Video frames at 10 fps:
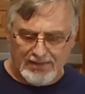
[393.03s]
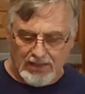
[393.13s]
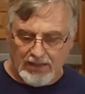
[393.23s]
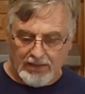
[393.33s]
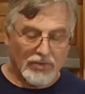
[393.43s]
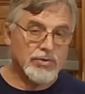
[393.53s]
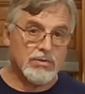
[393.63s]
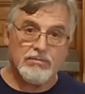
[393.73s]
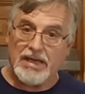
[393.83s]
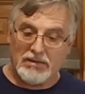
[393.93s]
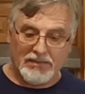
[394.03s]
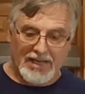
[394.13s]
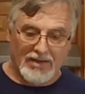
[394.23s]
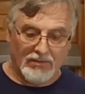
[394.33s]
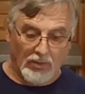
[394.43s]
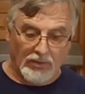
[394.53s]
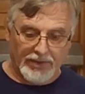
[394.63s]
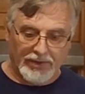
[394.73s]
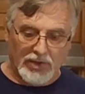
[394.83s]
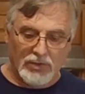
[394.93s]
Or you can bake them now. And what
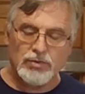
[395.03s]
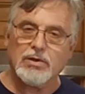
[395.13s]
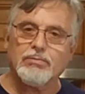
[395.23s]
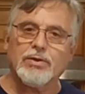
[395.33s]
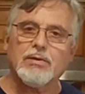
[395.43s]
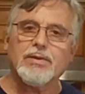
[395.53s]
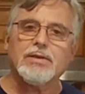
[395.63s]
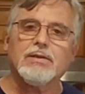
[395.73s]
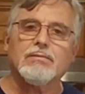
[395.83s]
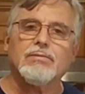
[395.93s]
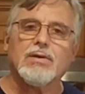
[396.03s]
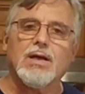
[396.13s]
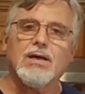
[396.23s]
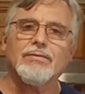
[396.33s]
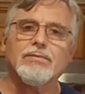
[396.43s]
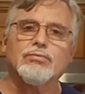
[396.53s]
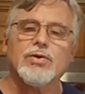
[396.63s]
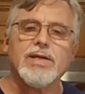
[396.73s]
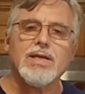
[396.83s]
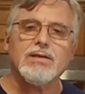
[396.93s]
we're going to do is we're going to put them in the oven
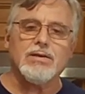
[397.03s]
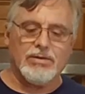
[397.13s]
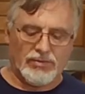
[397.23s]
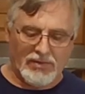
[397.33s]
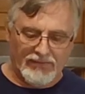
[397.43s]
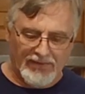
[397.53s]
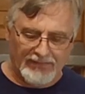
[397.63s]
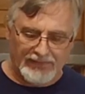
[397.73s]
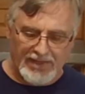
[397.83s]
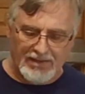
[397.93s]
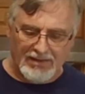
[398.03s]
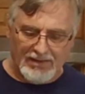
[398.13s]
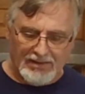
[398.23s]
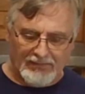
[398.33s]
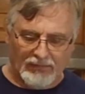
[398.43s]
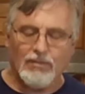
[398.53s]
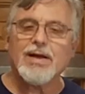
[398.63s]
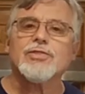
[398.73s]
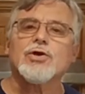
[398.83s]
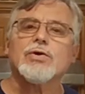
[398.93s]
preheated to 350 for
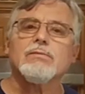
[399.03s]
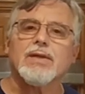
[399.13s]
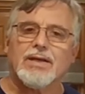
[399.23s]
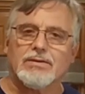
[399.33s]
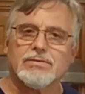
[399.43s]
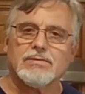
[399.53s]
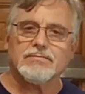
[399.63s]
about 30 minutes.